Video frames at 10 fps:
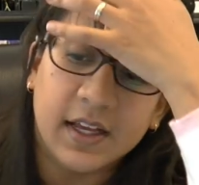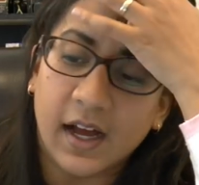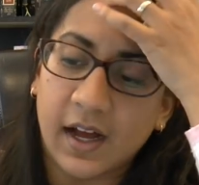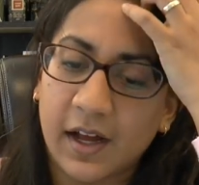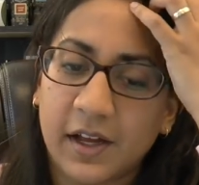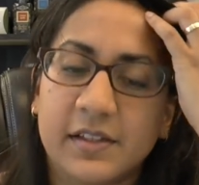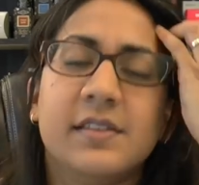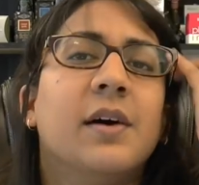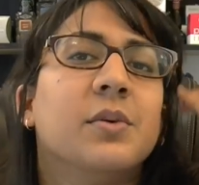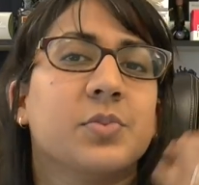Uh,
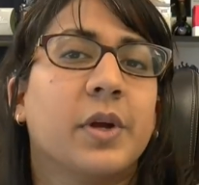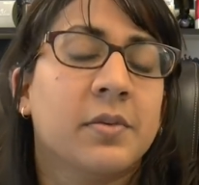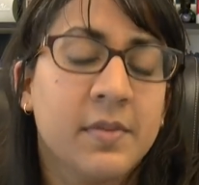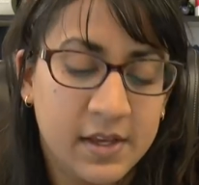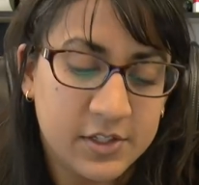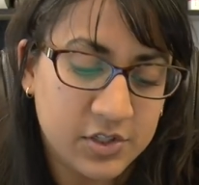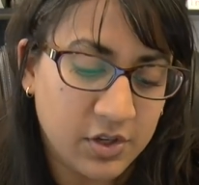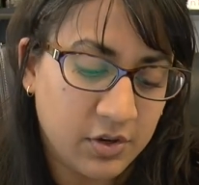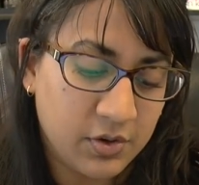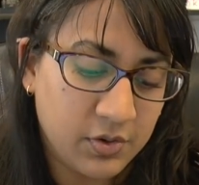that was weird.
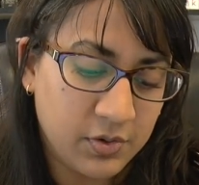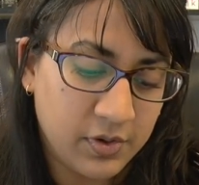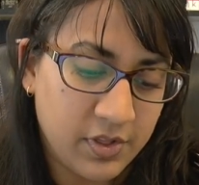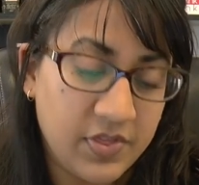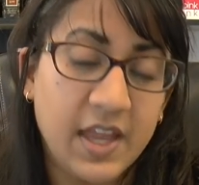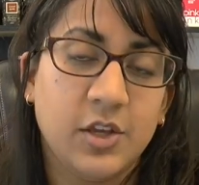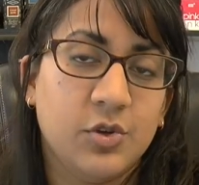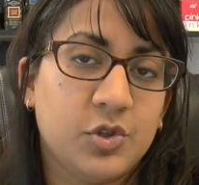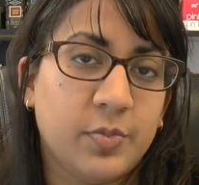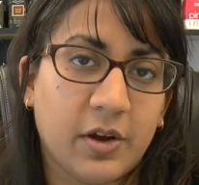So thank
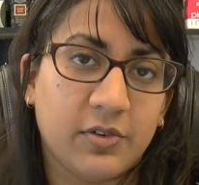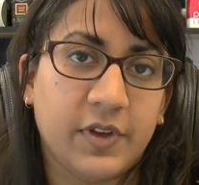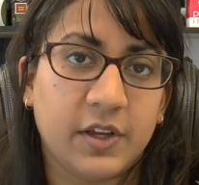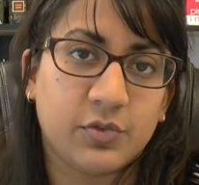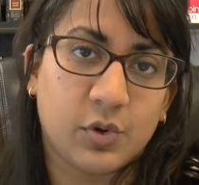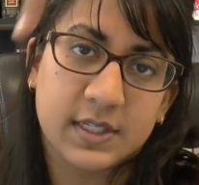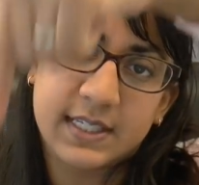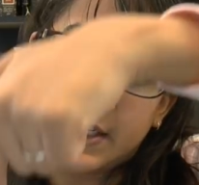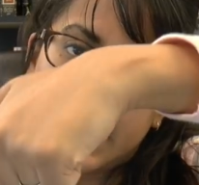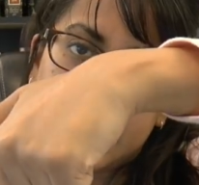you to Baron Fig for
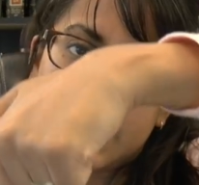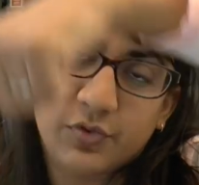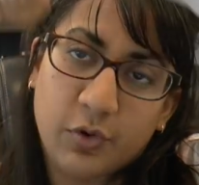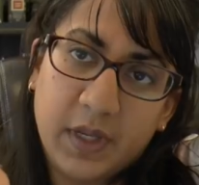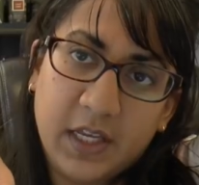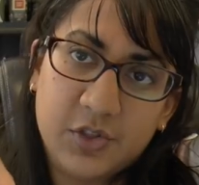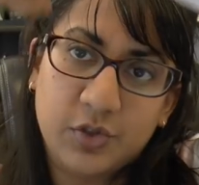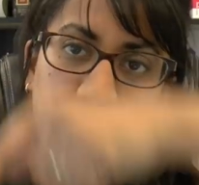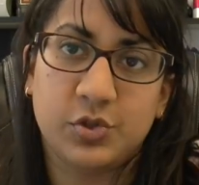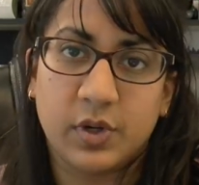sending this for me
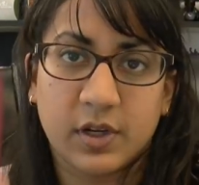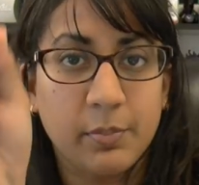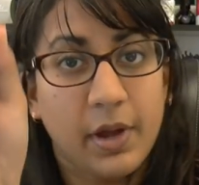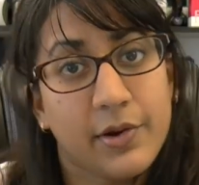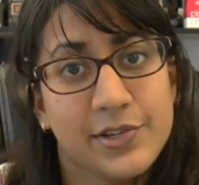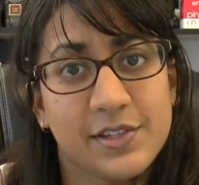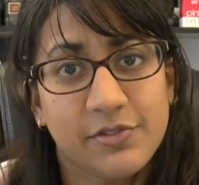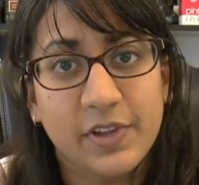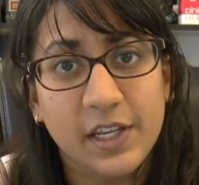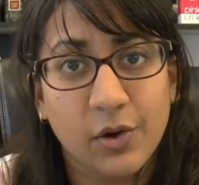to do a
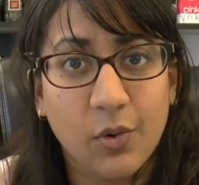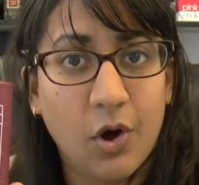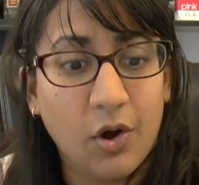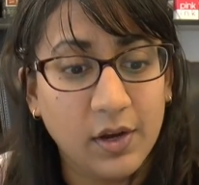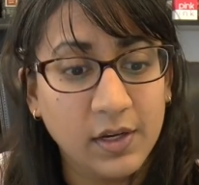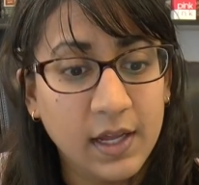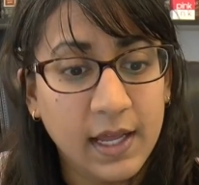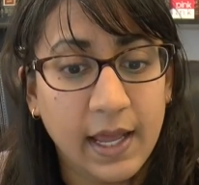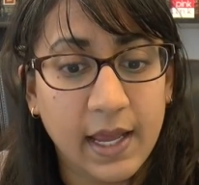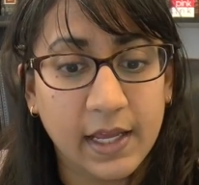comparison video on
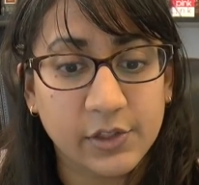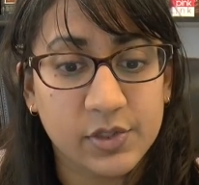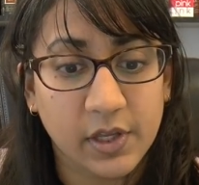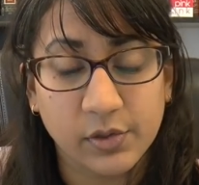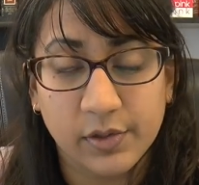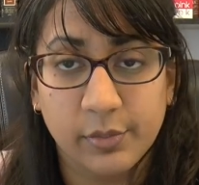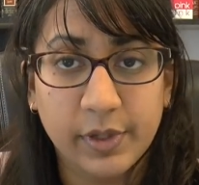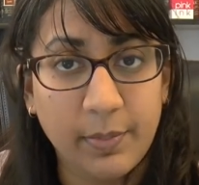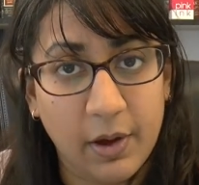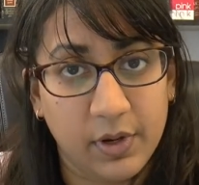and to tell you a little
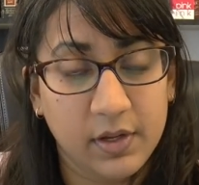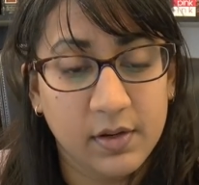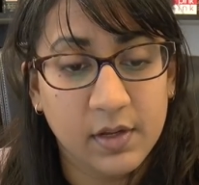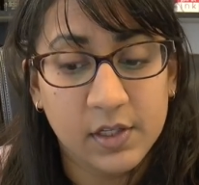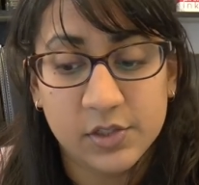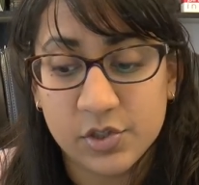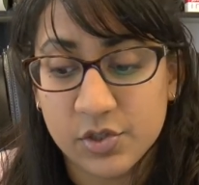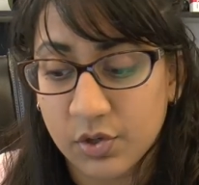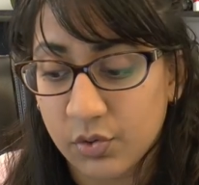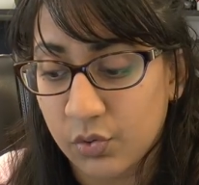bit about it.
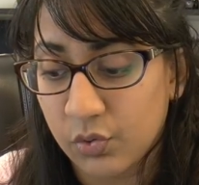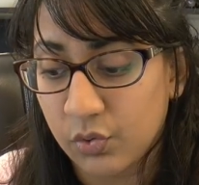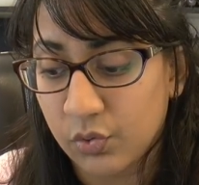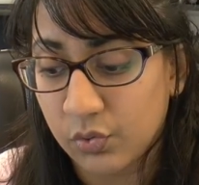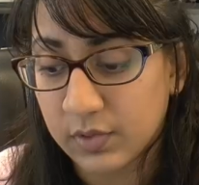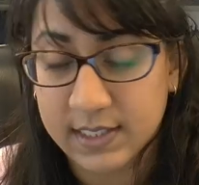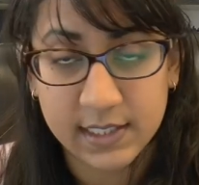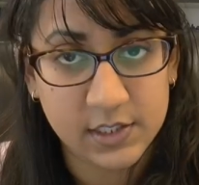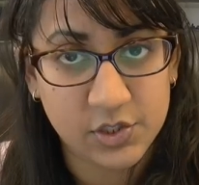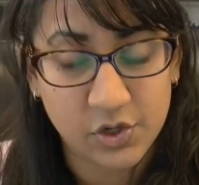So let's
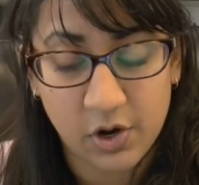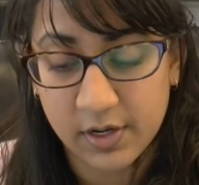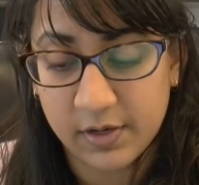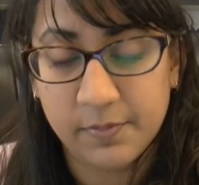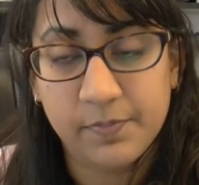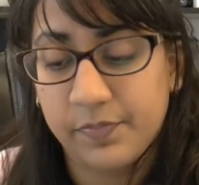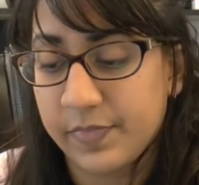get started.